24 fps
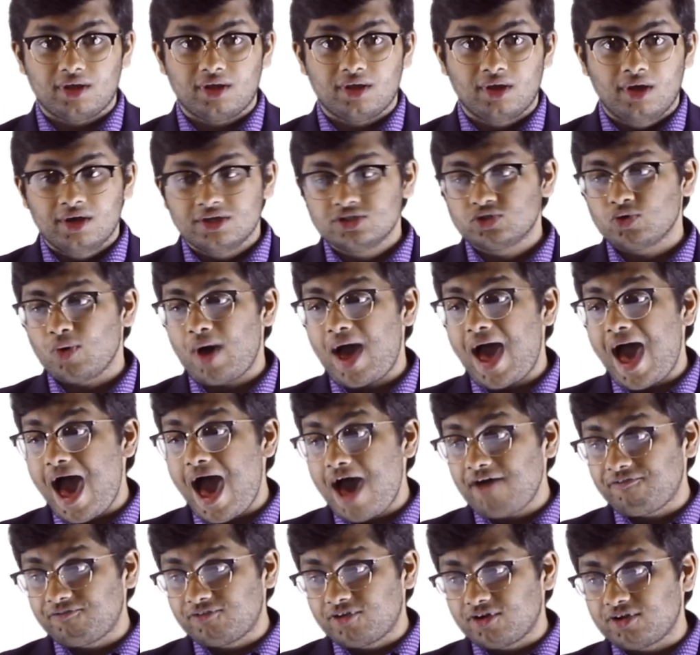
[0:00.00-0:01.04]
So
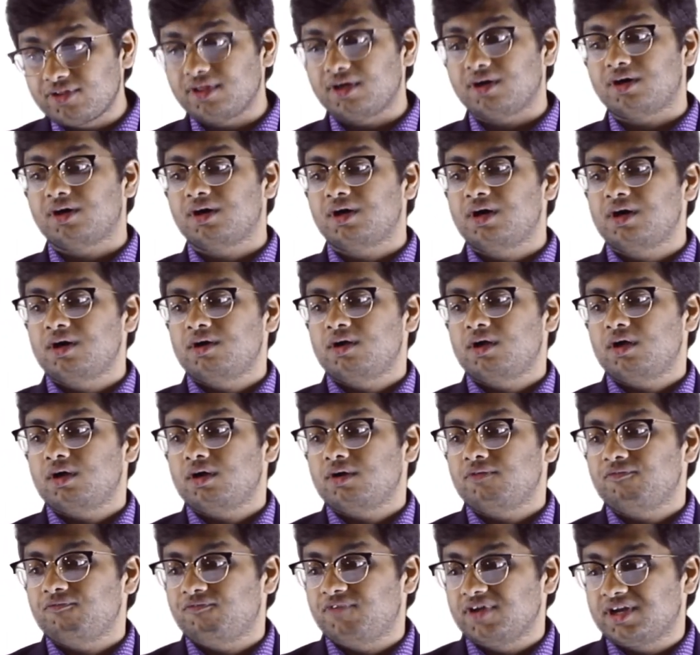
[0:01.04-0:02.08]
after the
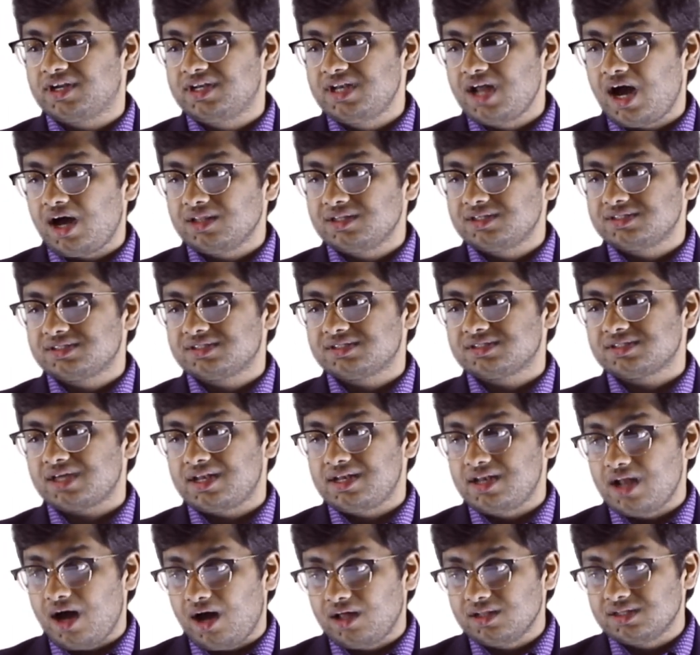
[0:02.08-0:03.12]
Vic Knowledge and
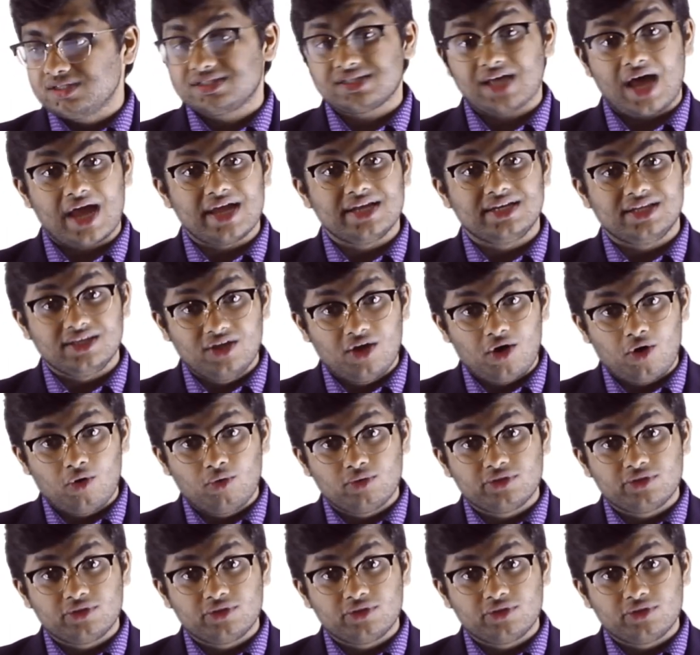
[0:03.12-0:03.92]
NALIS IDO,